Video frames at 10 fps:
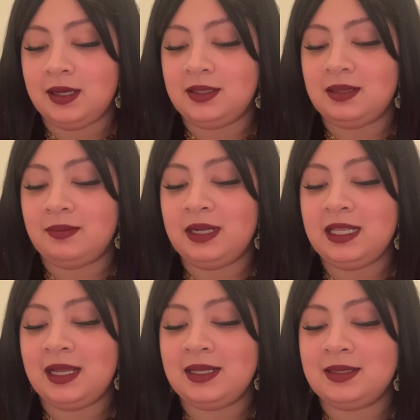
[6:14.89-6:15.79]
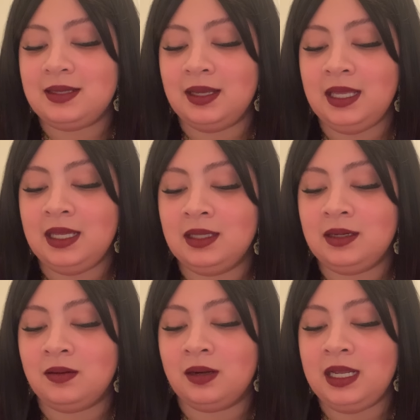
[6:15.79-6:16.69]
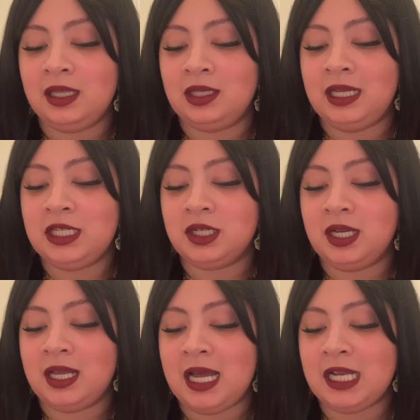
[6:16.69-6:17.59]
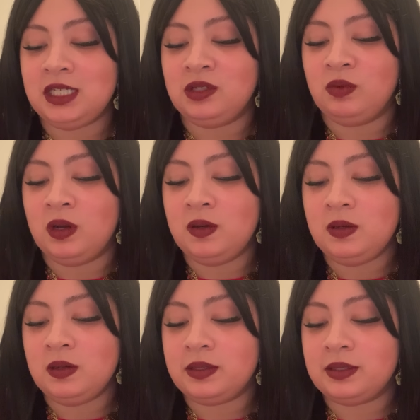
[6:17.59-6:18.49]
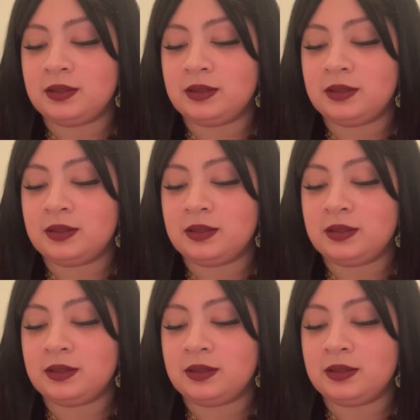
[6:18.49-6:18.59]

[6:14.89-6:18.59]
Somebody that's a healer or healing nature could have got you woke.